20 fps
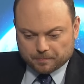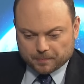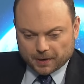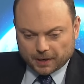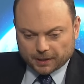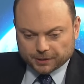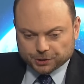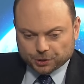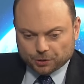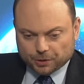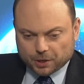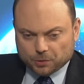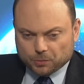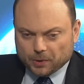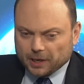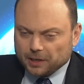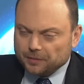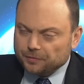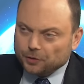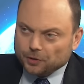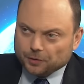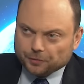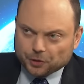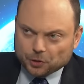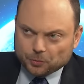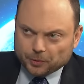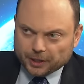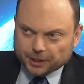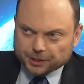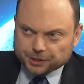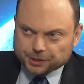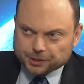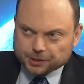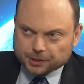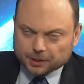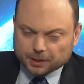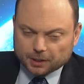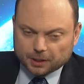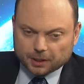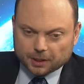And so they waited for a few weeks
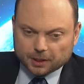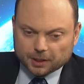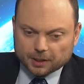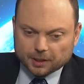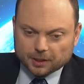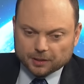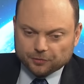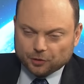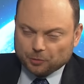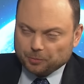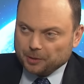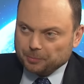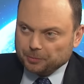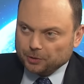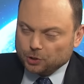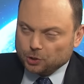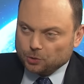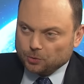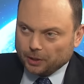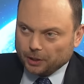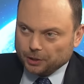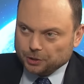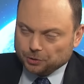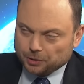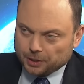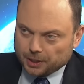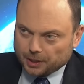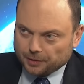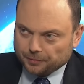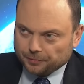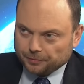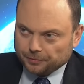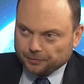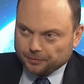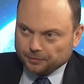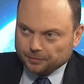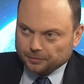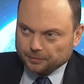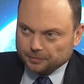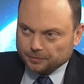for people who wanted to leave,
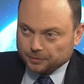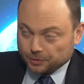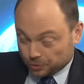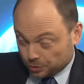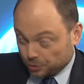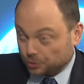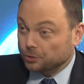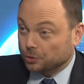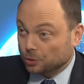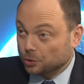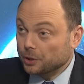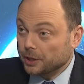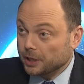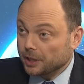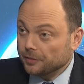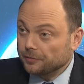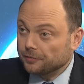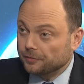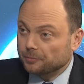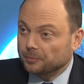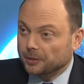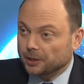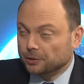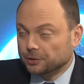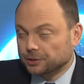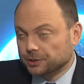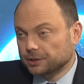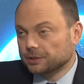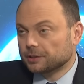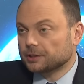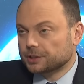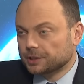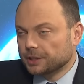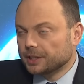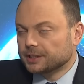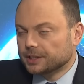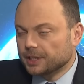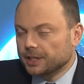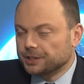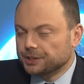because
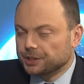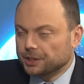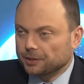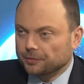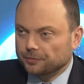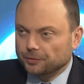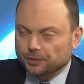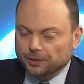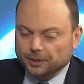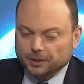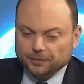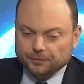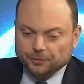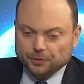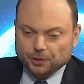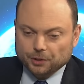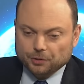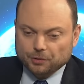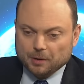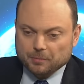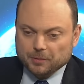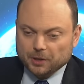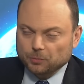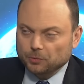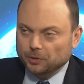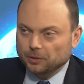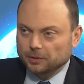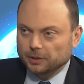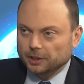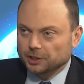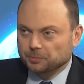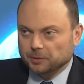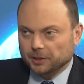it's easier for the Kremlin when its